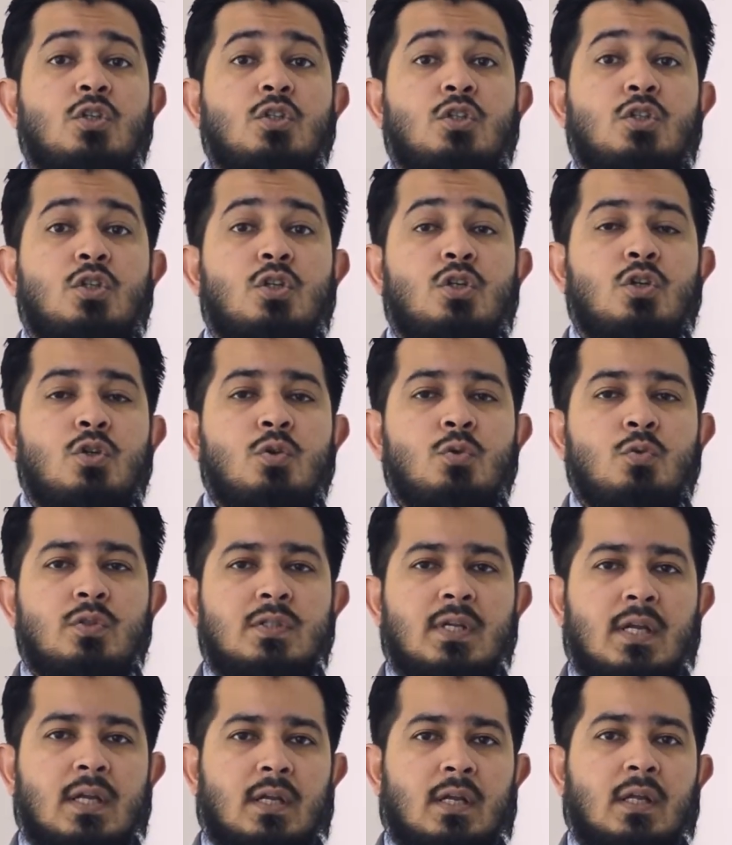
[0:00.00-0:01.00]

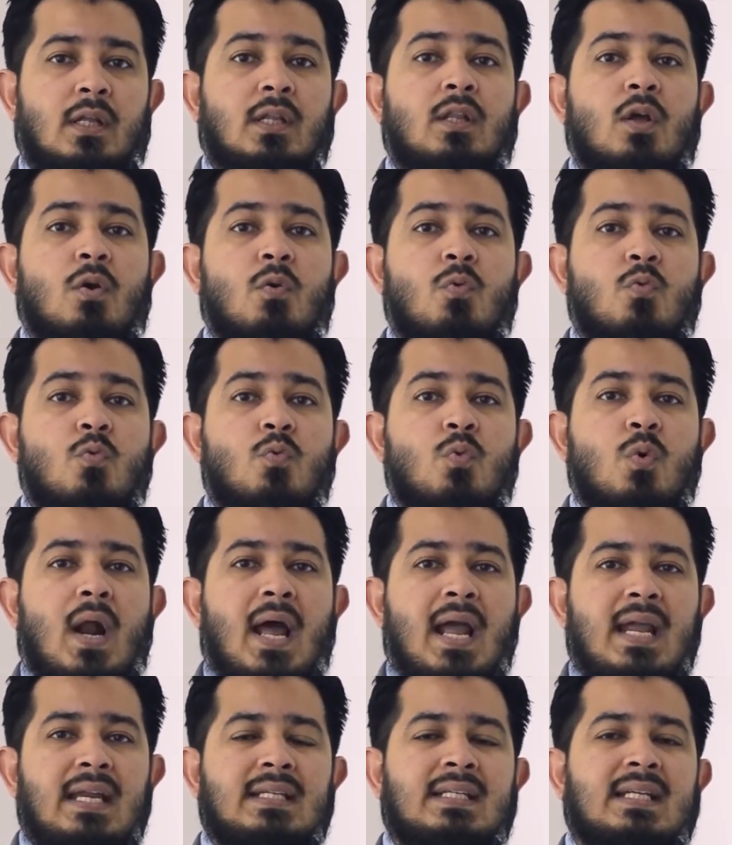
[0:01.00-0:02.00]
choosing the
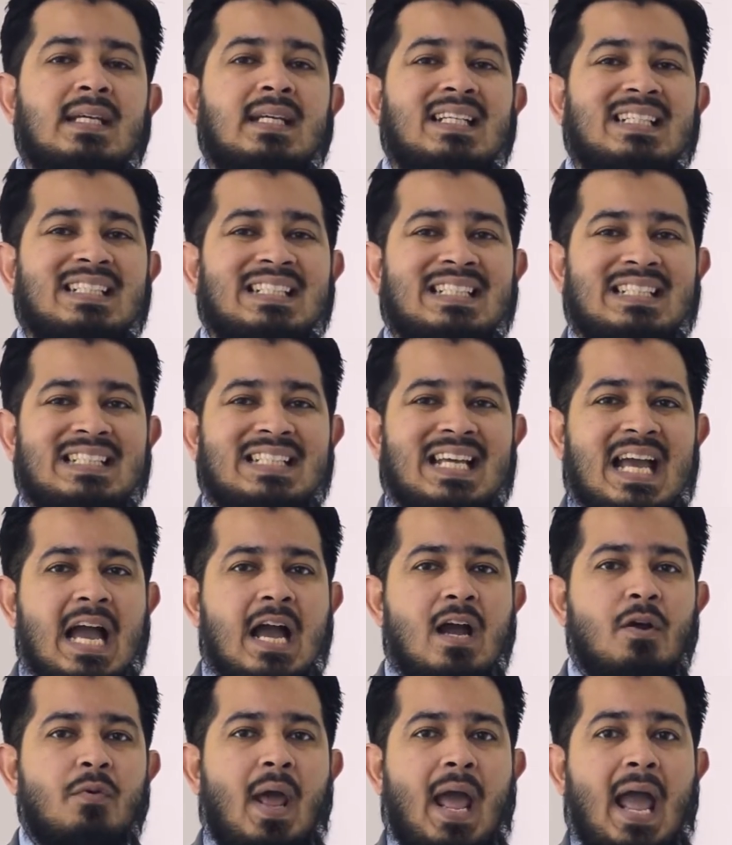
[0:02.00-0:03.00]
right
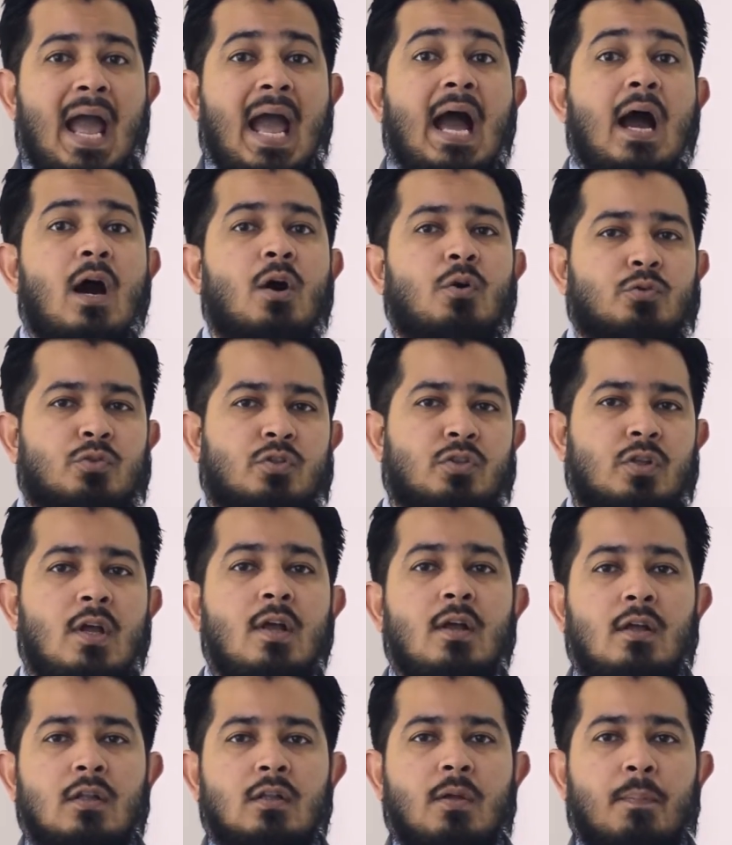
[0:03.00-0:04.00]
townhouse,
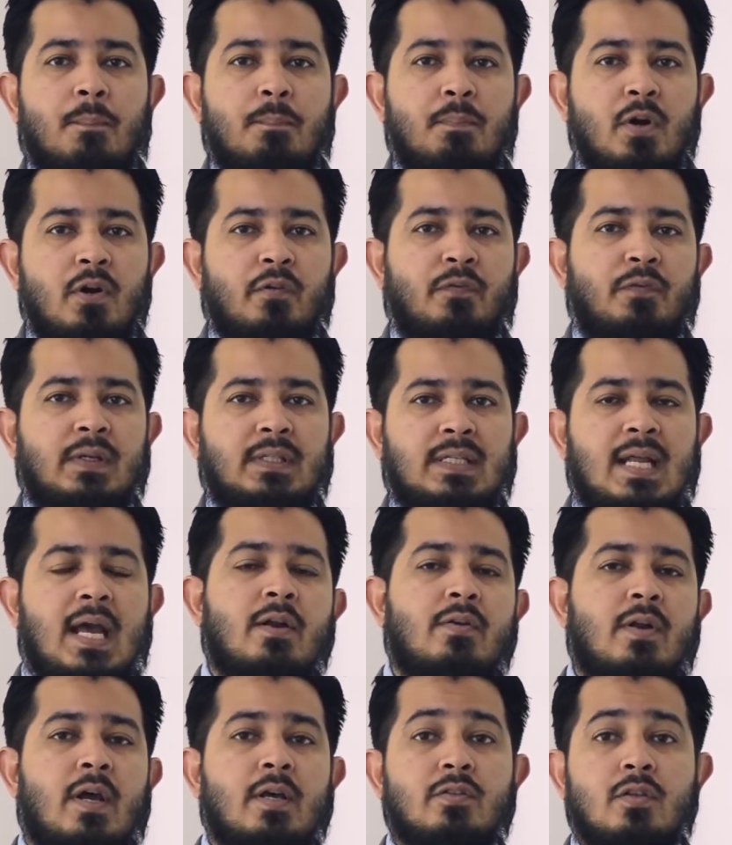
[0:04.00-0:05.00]
the perfect
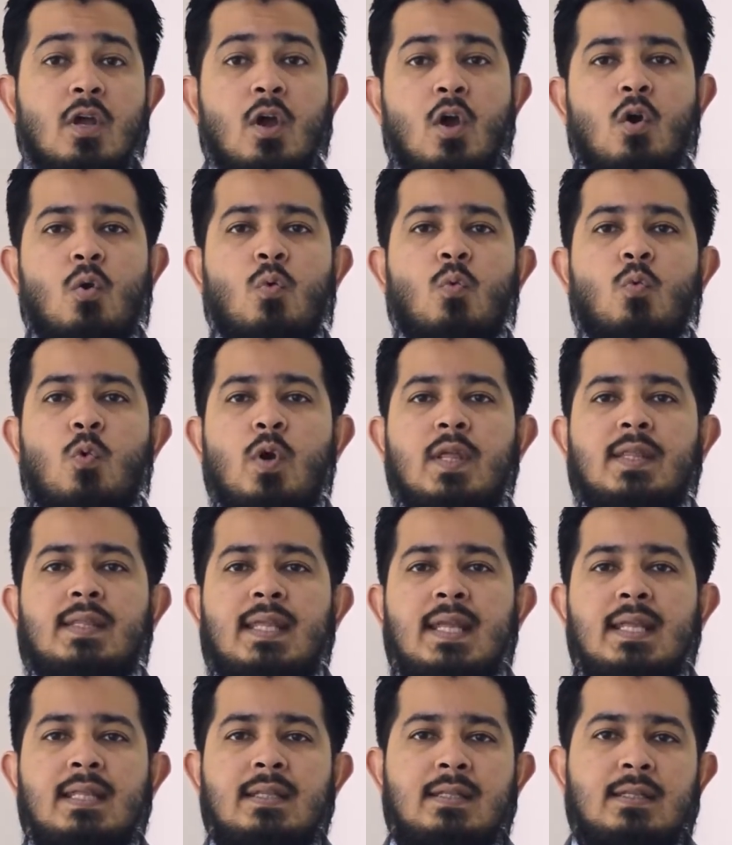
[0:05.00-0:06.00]
townhouse
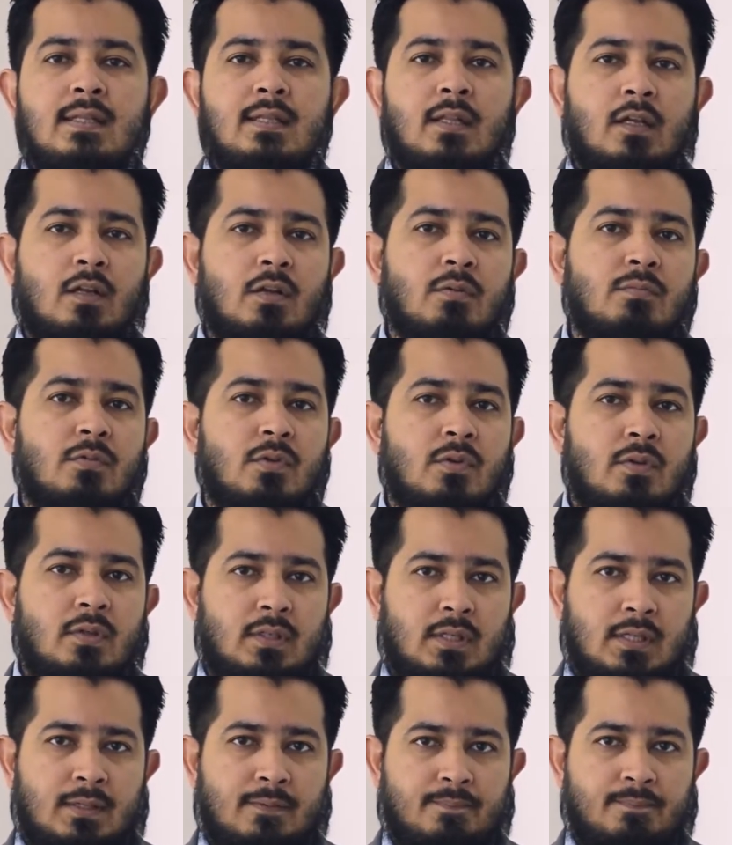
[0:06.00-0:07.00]
within the
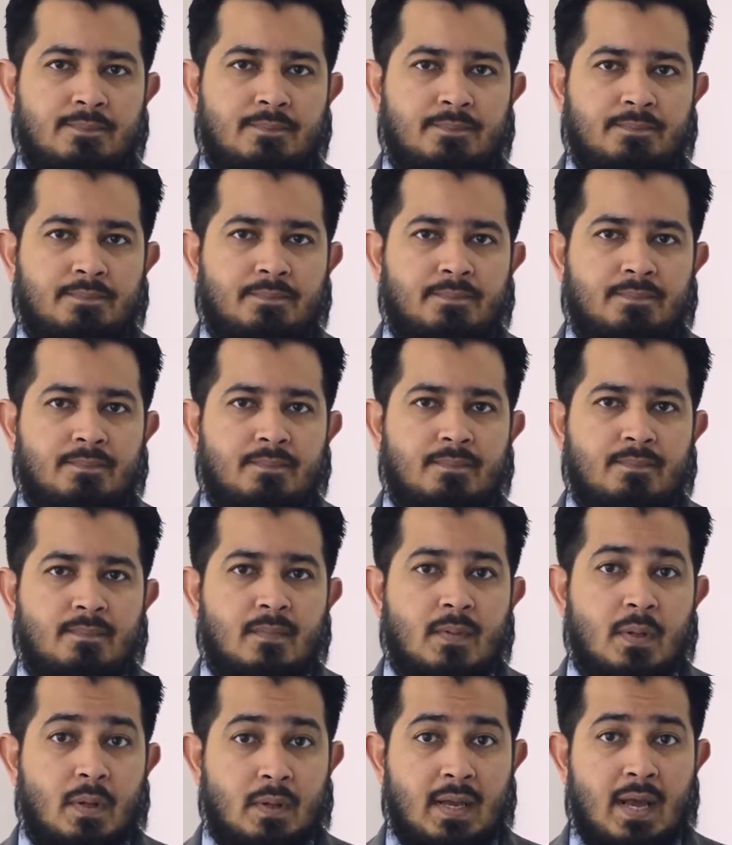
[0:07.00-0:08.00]
community.
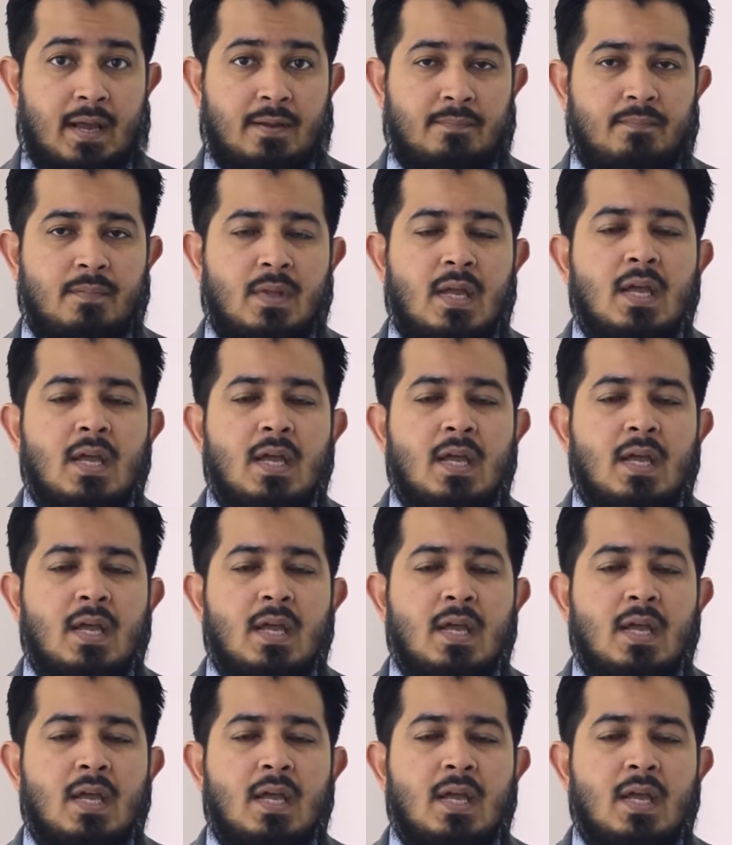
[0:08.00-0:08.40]
Okay?